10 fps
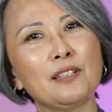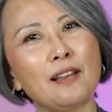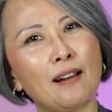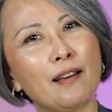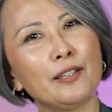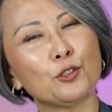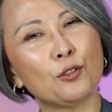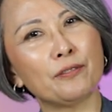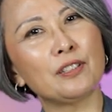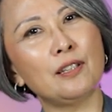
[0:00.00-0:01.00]
the
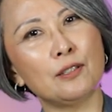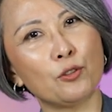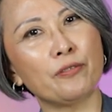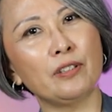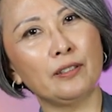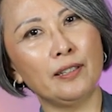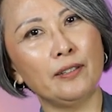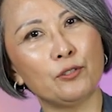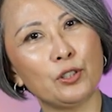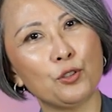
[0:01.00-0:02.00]
client of the date of
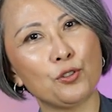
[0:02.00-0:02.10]
delivery,